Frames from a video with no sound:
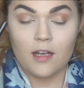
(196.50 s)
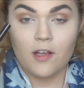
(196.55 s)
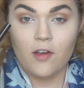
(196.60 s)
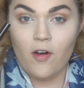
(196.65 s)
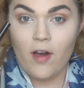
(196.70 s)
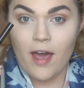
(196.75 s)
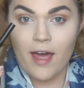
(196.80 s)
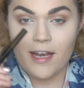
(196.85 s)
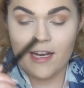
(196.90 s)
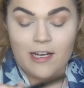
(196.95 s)
gonna
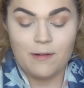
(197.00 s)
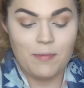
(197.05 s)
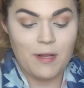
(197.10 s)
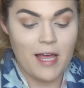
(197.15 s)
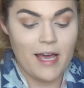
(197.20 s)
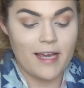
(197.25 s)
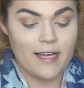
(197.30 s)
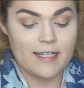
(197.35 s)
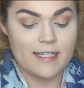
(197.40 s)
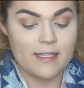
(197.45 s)
go ahead and
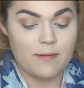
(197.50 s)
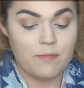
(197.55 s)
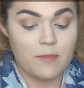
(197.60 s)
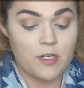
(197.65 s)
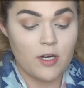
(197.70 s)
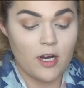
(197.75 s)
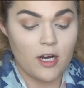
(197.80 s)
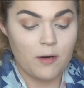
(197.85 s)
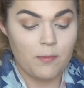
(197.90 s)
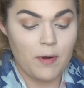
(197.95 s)
apply some
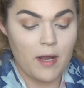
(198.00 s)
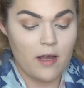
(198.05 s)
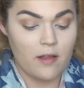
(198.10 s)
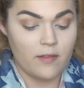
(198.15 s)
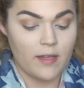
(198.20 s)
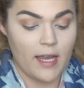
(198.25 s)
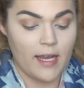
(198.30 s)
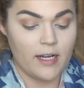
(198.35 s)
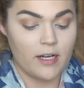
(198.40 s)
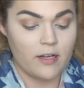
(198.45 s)
dark
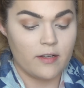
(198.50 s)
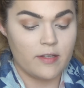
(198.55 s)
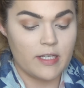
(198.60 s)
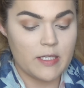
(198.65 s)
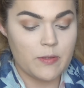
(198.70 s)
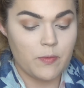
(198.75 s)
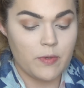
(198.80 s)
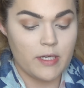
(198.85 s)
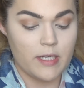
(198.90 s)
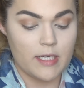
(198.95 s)
brown liner.
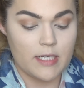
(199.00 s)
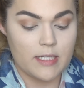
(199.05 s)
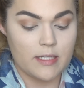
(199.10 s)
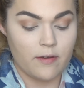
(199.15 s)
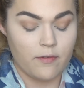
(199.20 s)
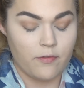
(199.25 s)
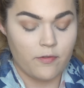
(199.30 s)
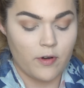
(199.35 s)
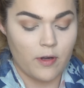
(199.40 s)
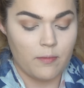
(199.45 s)
This one is
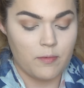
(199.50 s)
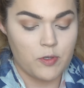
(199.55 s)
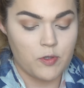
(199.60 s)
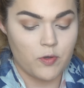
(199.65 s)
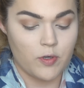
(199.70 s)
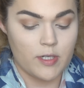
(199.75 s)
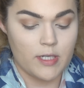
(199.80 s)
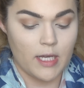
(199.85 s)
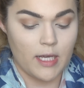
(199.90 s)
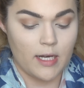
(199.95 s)
from
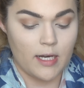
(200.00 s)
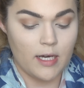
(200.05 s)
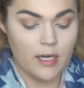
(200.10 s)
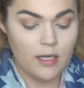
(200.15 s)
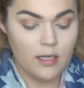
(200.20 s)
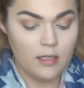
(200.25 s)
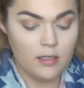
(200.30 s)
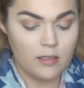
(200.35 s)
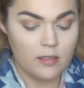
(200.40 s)
Jordana.